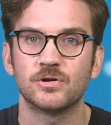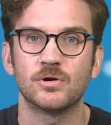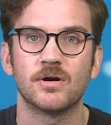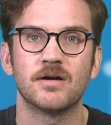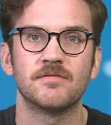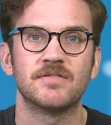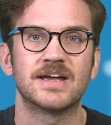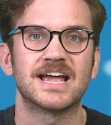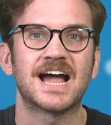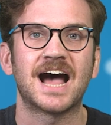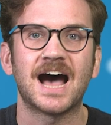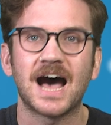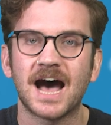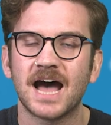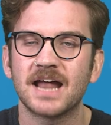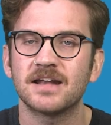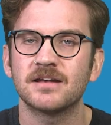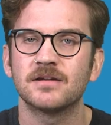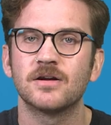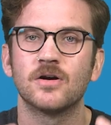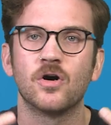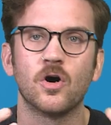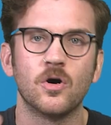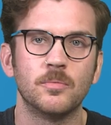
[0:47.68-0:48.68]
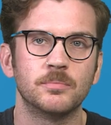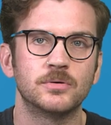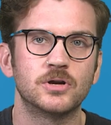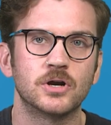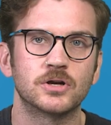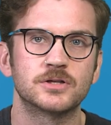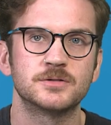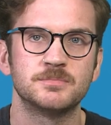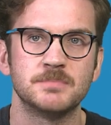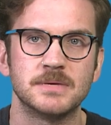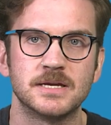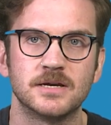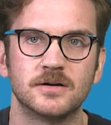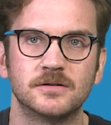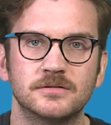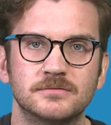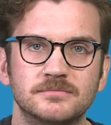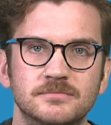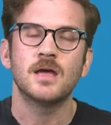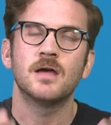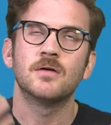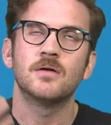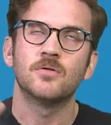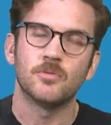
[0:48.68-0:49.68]
you have a hot, home-cooked meal.
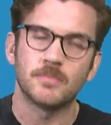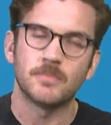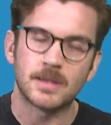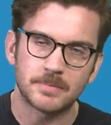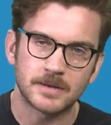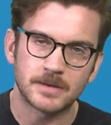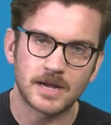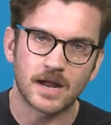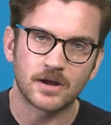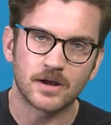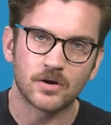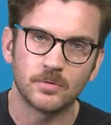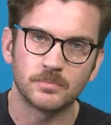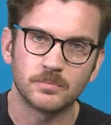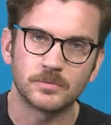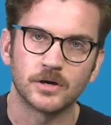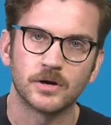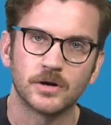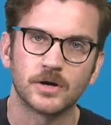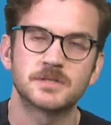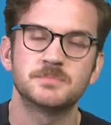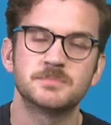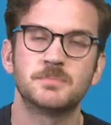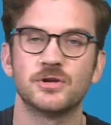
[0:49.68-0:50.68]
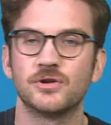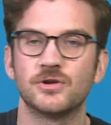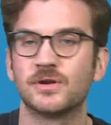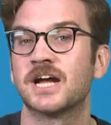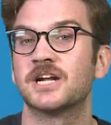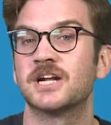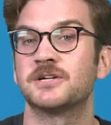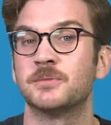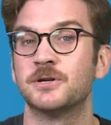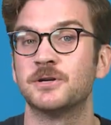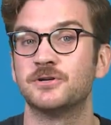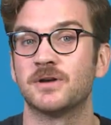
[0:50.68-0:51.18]
Well, maybe not home-cooked, but you catch my